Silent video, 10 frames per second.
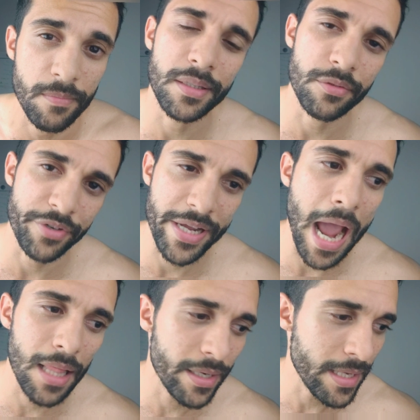But the
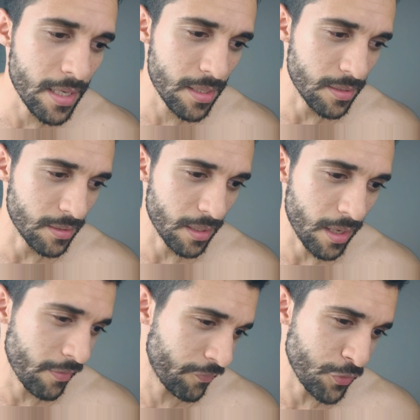reality is,
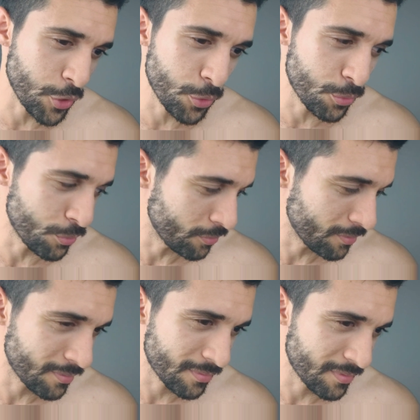if you
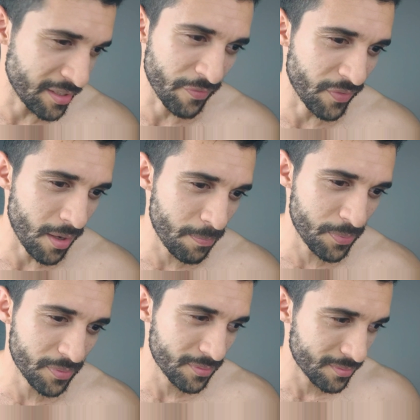give up,